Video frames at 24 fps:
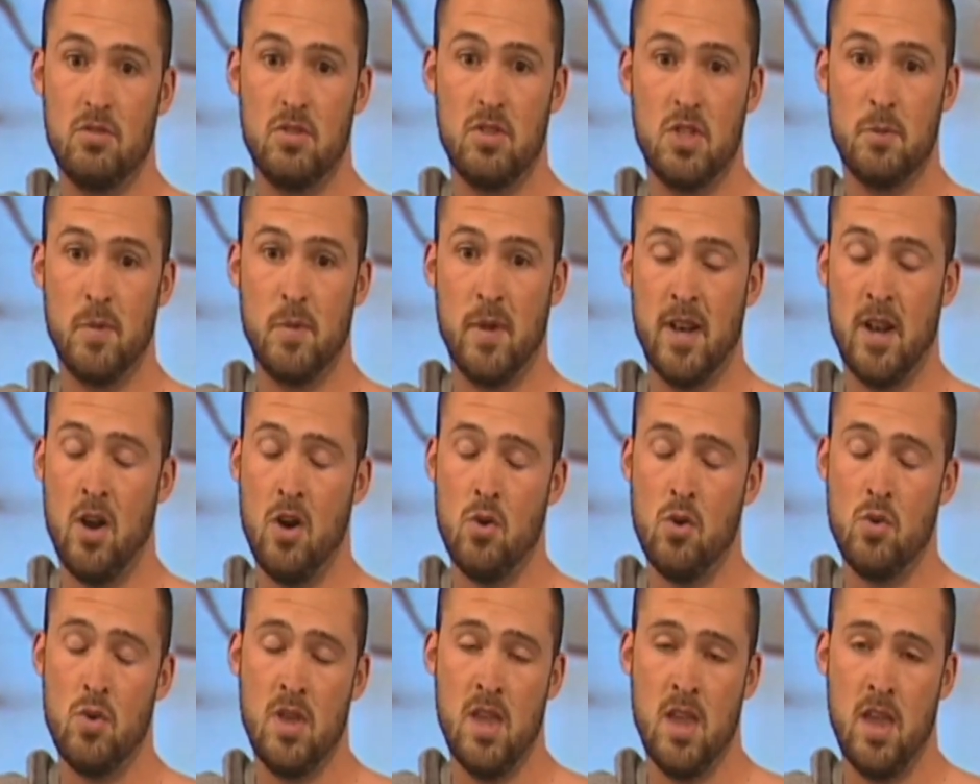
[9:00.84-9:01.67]
Spent a
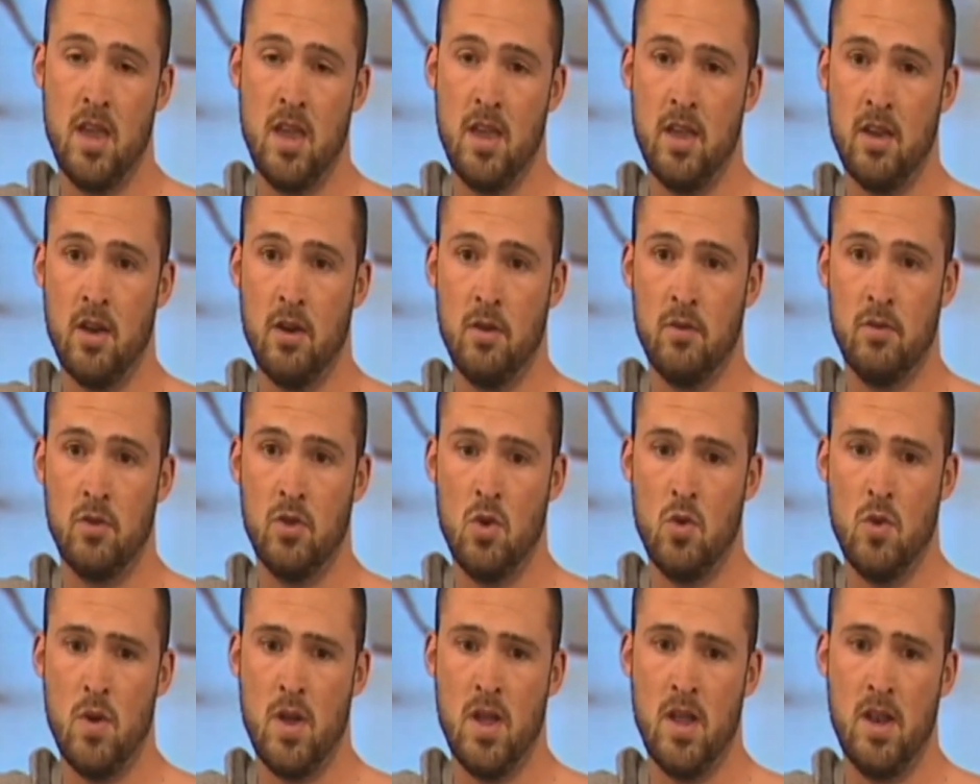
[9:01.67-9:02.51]
whole year of
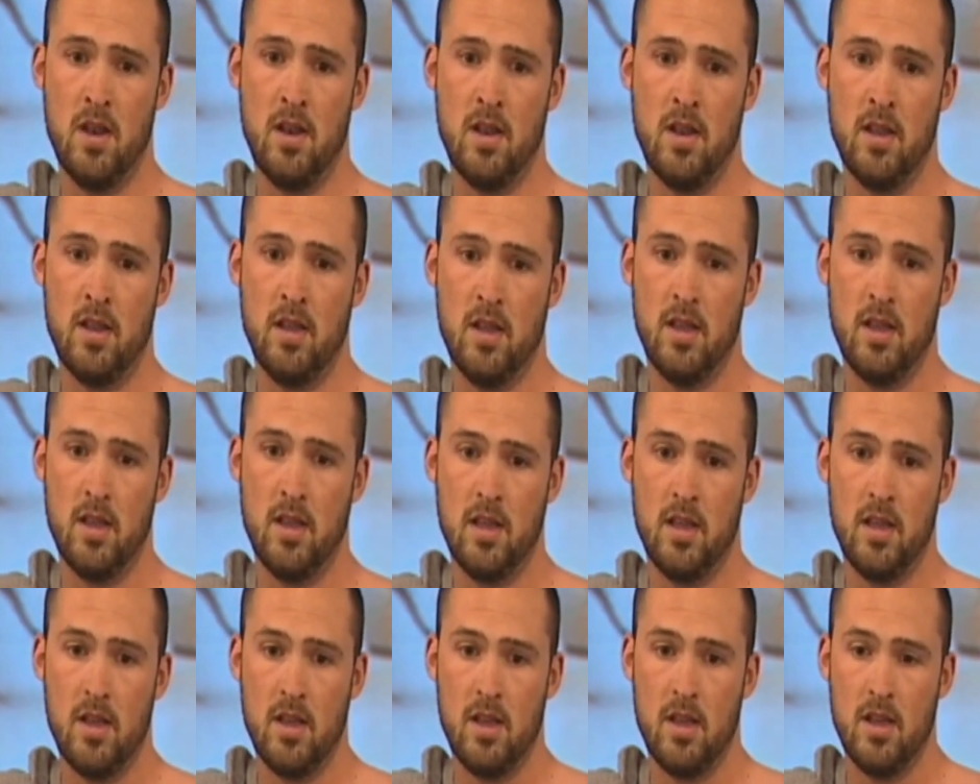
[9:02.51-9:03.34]
doing
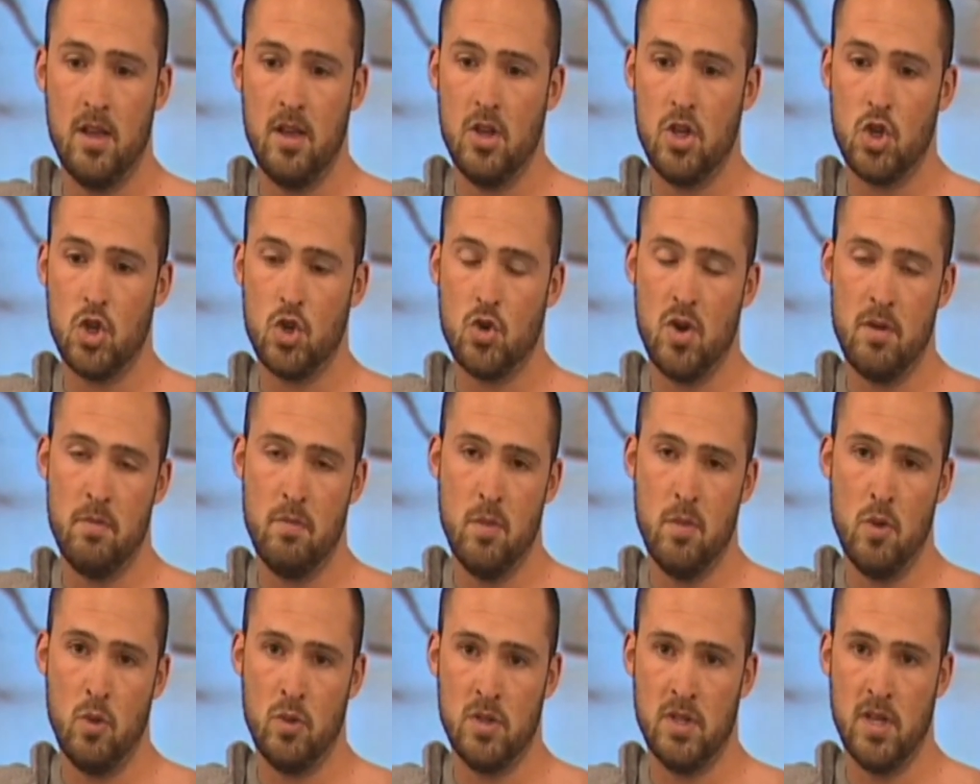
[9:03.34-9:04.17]
treadmill